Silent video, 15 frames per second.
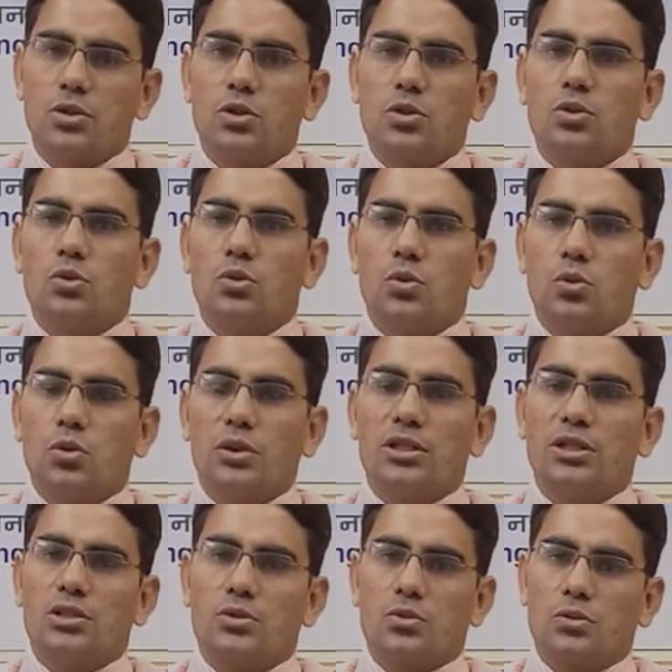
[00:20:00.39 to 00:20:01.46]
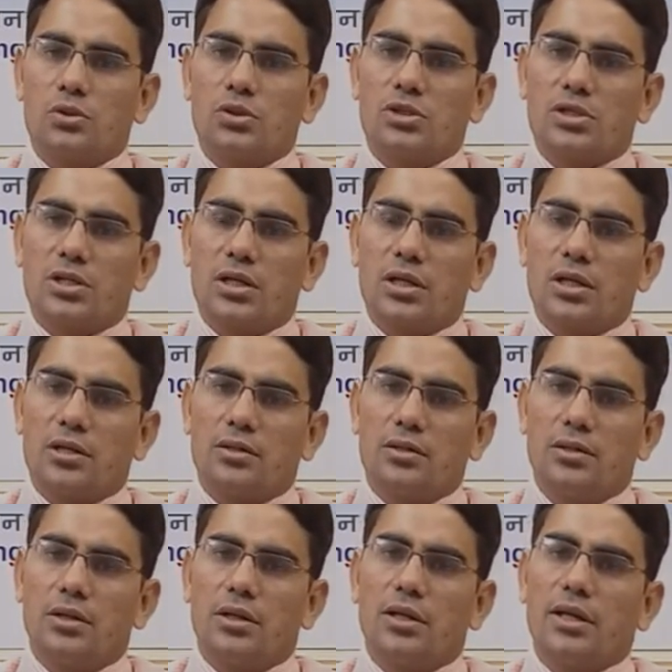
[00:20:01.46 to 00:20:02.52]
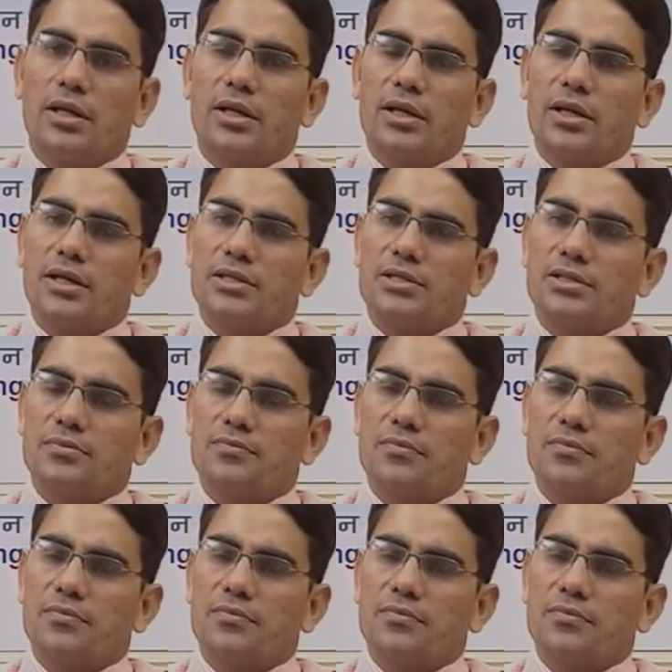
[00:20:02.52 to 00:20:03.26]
So, all these costs are taken as